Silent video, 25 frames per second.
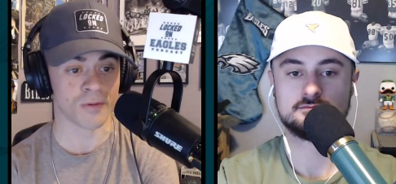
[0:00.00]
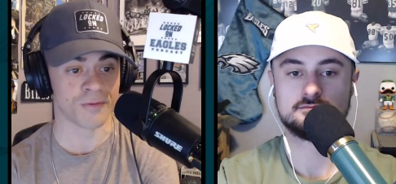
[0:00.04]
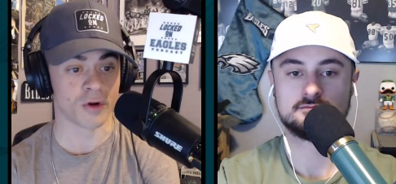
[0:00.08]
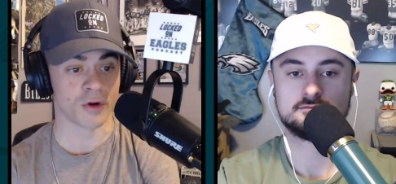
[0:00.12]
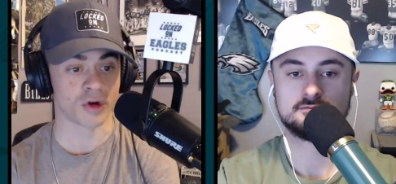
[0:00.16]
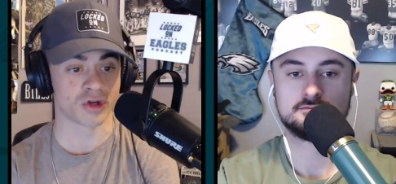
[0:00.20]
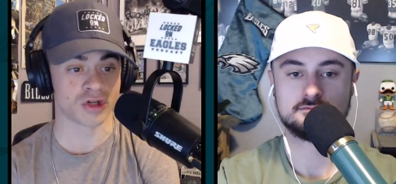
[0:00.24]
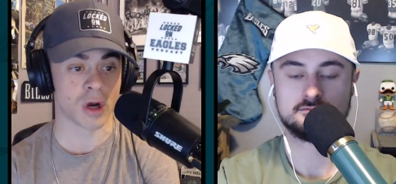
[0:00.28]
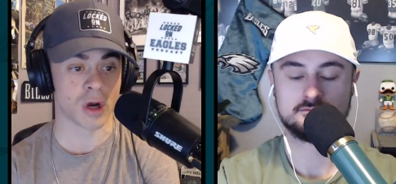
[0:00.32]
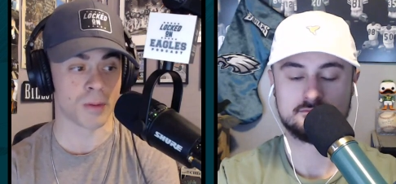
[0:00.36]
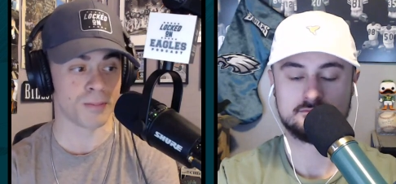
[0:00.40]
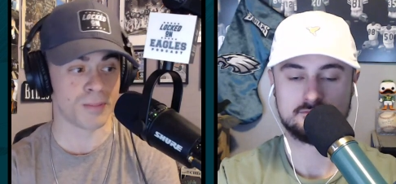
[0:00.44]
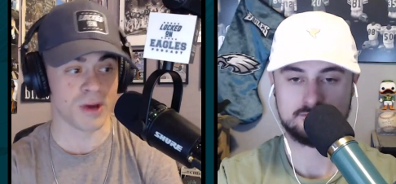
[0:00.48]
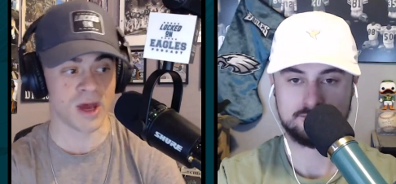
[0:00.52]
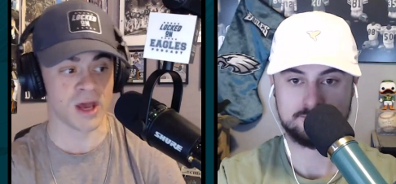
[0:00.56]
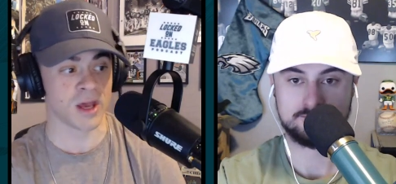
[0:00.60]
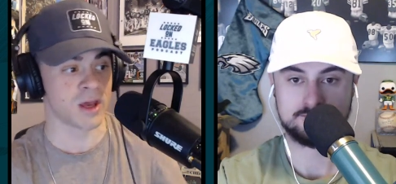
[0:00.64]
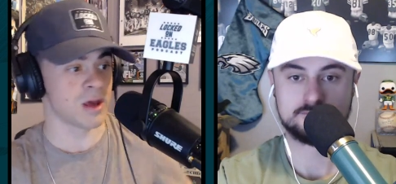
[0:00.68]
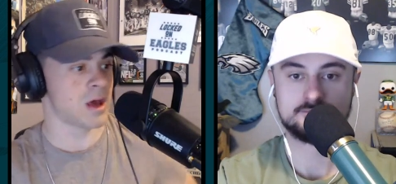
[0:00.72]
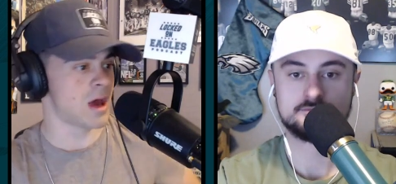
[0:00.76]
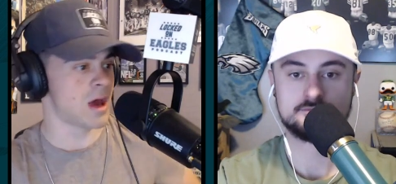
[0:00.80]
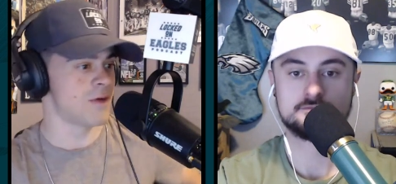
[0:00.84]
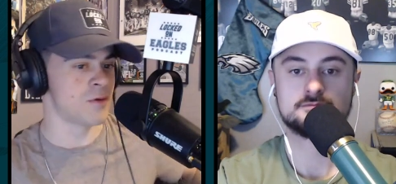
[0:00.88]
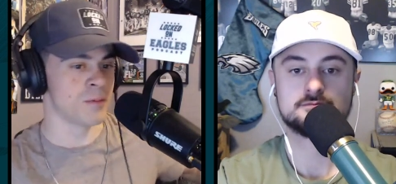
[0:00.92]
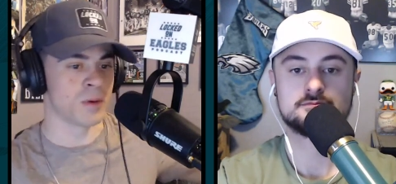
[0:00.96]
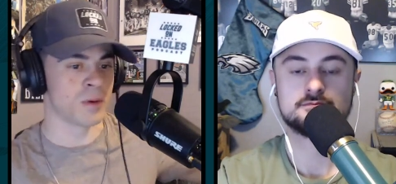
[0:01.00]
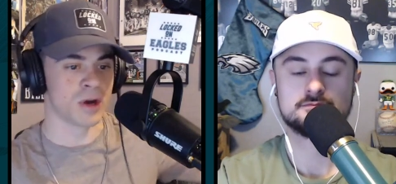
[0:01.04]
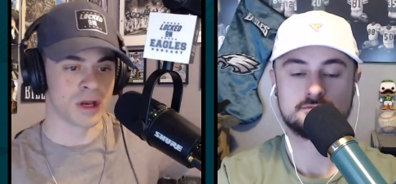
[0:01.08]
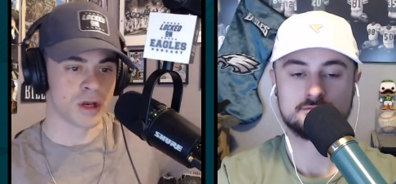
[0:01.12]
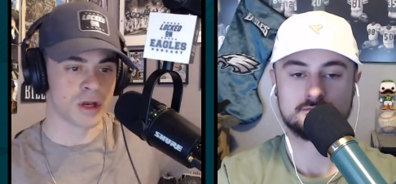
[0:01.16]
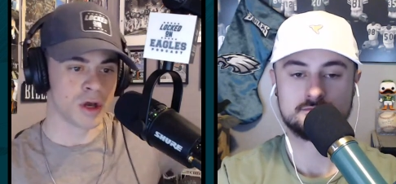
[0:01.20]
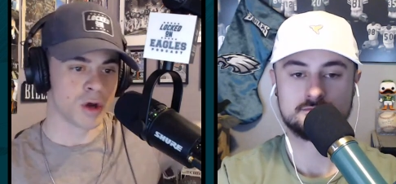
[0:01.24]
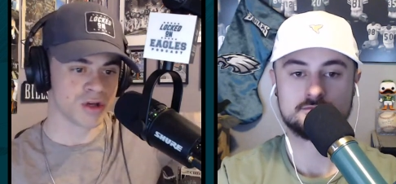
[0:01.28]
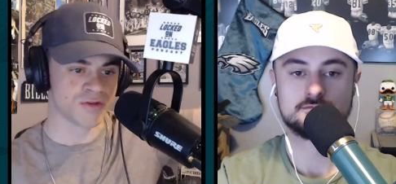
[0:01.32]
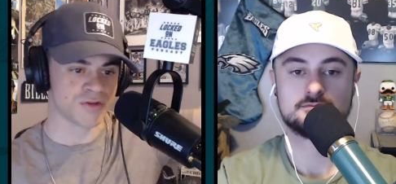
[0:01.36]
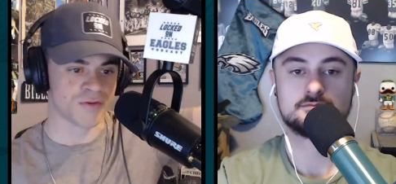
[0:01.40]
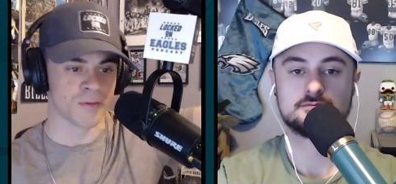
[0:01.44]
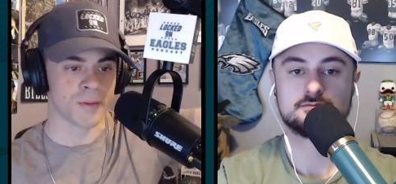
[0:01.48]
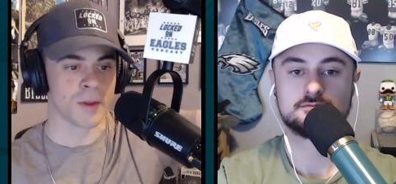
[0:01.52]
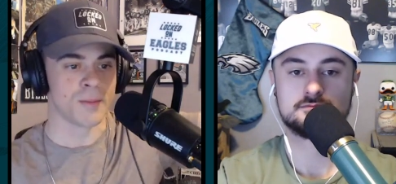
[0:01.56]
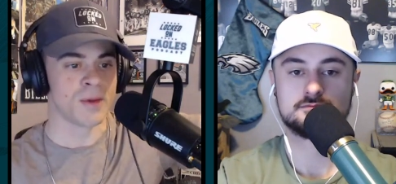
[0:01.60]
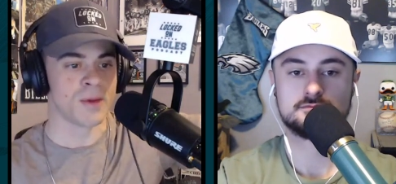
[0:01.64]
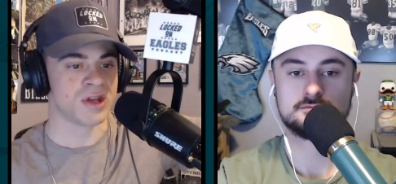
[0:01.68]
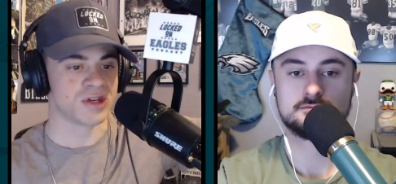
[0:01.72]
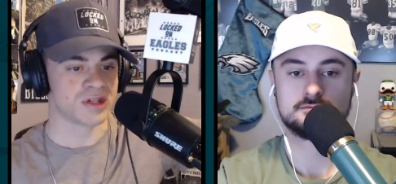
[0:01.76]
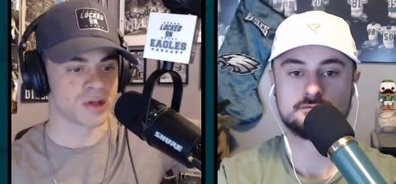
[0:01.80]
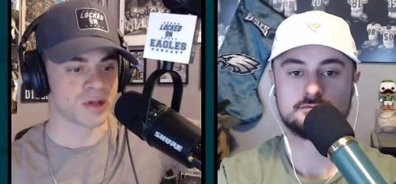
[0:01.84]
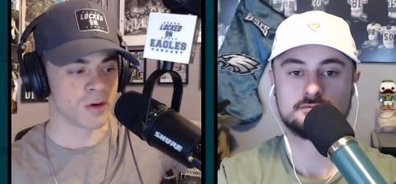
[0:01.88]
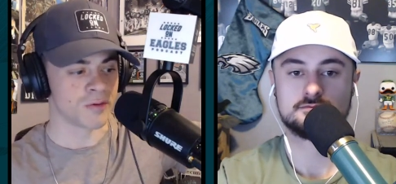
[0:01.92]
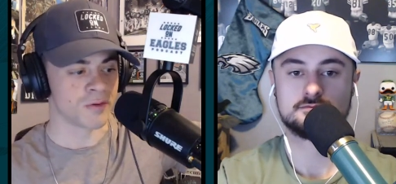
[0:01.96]
Speaker 1: first round pick, everybody knows from the
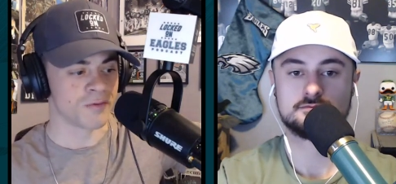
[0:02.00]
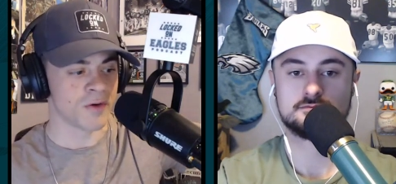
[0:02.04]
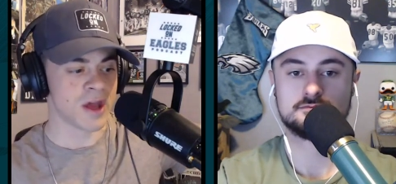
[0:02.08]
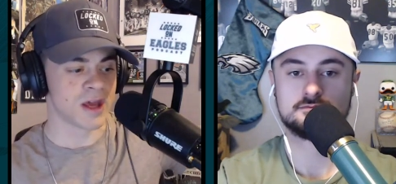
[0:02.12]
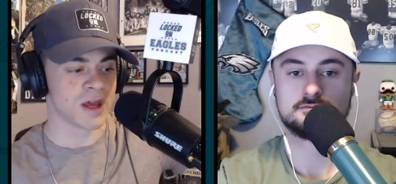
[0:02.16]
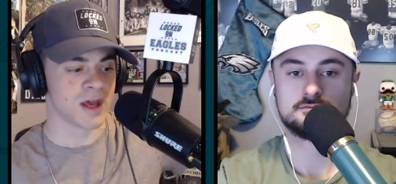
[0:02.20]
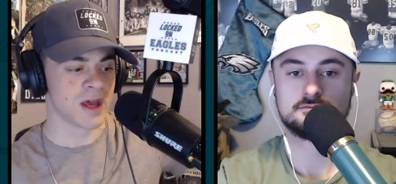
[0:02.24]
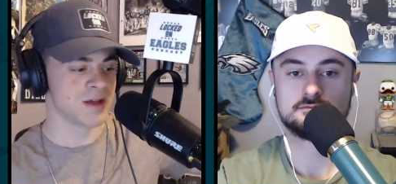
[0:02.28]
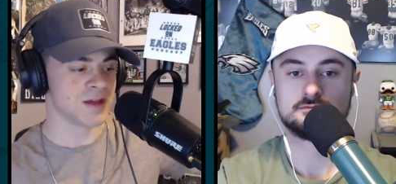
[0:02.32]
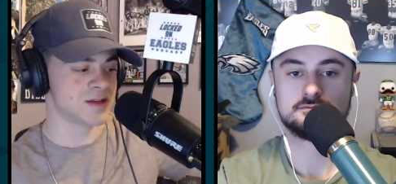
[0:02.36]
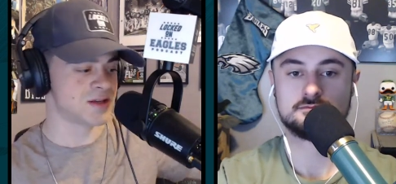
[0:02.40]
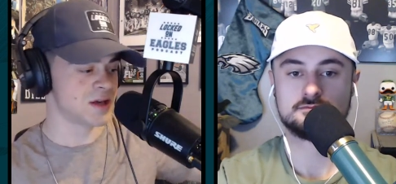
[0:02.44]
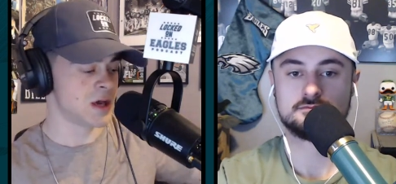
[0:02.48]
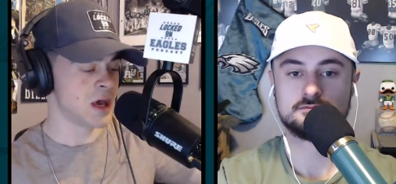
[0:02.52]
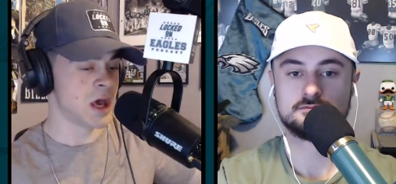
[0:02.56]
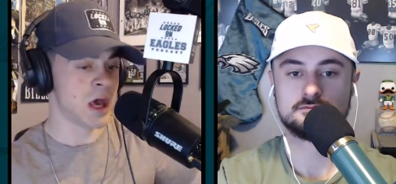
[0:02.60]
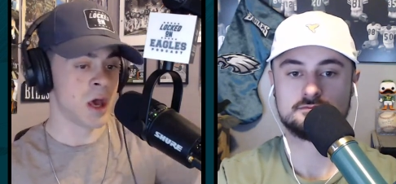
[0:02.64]
Minnesota Vikings,